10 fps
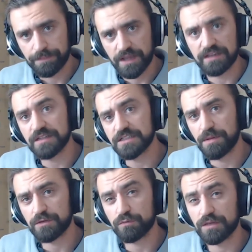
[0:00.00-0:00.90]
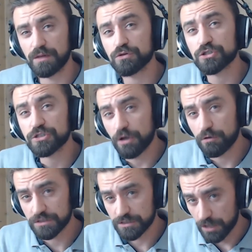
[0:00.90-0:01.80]
I think it's the best word. They were
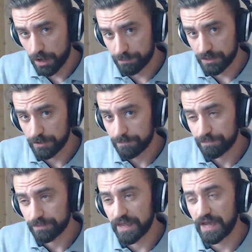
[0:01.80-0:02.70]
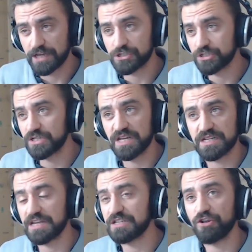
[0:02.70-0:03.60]
so sloppy that
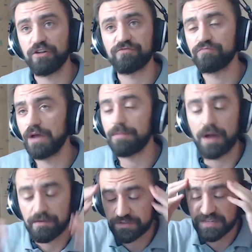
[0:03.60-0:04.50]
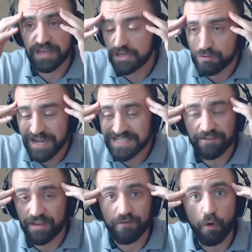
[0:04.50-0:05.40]
I was thinking you guys
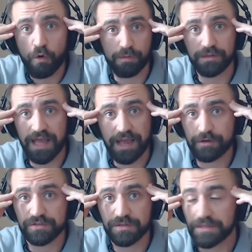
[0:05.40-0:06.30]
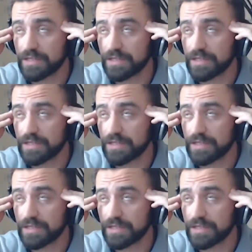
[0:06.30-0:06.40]
have to have horrible lag or something.